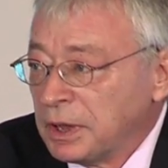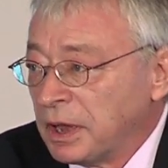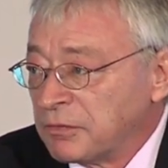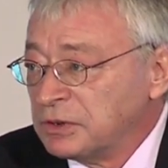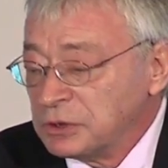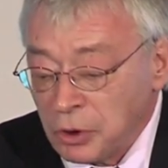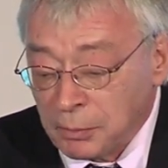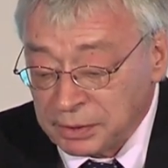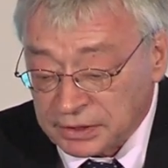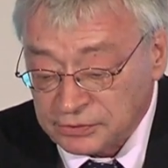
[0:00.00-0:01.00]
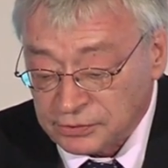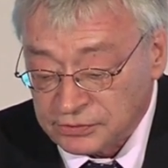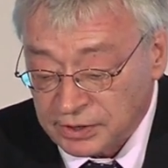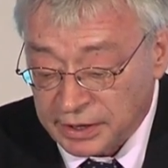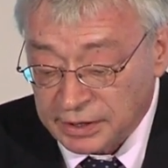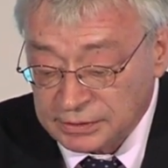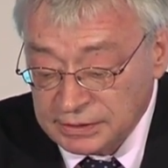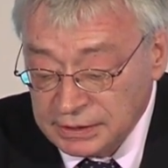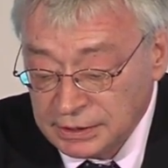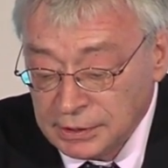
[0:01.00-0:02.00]
every complex
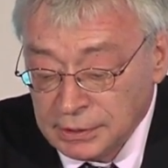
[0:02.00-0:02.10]
society,